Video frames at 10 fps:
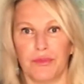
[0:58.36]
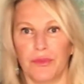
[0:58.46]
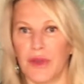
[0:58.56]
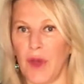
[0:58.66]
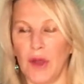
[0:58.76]

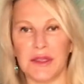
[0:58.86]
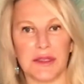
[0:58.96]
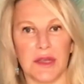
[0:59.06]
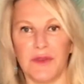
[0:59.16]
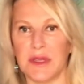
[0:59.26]
with all his
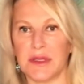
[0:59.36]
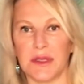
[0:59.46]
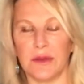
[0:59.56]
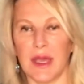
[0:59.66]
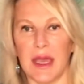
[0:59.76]
stuff in his
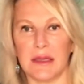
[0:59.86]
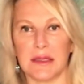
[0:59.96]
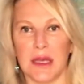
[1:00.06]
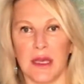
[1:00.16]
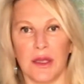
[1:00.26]
suitcase
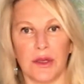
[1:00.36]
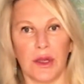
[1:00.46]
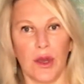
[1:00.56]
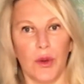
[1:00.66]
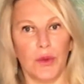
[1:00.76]
and
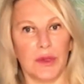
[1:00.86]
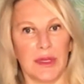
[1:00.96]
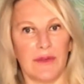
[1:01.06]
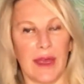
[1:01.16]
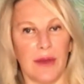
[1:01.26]
go
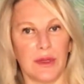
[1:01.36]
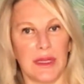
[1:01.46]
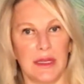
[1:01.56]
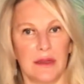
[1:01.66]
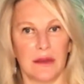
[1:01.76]
live out
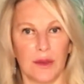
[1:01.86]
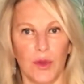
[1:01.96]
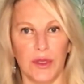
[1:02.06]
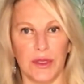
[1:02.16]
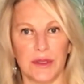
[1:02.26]
in the
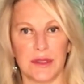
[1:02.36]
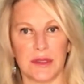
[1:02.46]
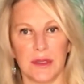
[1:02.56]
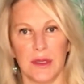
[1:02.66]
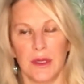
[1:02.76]

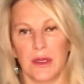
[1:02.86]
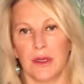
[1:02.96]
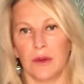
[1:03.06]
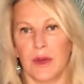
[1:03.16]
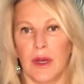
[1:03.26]
woods.
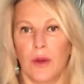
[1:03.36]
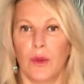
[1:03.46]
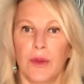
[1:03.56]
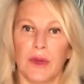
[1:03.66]
Well, we were